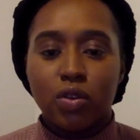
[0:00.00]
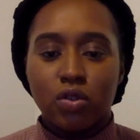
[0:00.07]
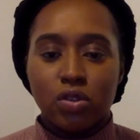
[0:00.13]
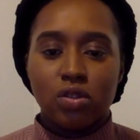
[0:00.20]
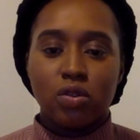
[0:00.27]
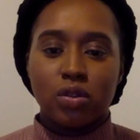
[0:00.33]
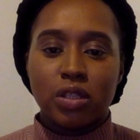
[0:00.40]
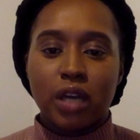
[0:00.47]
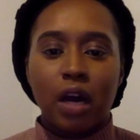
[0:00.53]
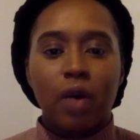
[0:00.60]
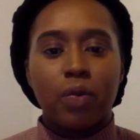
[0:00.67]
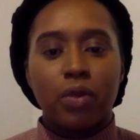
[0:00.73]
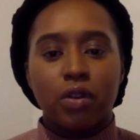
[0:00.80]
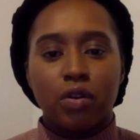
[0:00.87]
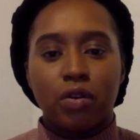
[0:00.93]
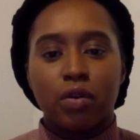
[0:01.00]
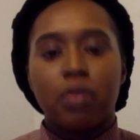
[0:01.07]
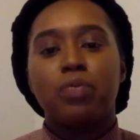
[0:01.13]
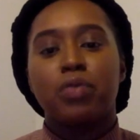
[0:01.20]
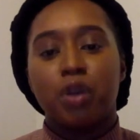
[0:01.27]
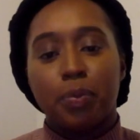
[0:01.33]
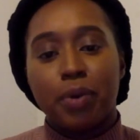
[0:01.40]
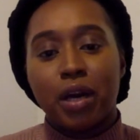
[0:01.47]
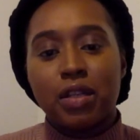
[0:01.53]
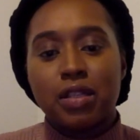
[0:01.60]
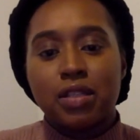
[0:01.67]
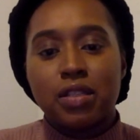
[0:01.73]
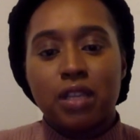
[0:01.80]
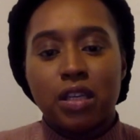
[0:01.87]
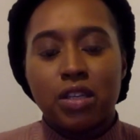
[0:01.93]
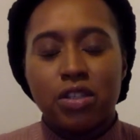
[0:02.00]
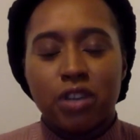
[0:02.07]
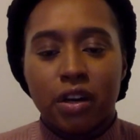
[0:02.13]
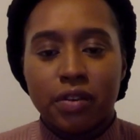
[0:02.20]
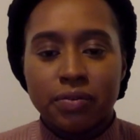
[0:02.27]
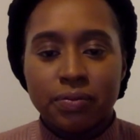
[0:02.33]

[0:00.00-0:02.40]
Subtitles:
Just sort it out with your practice teacher.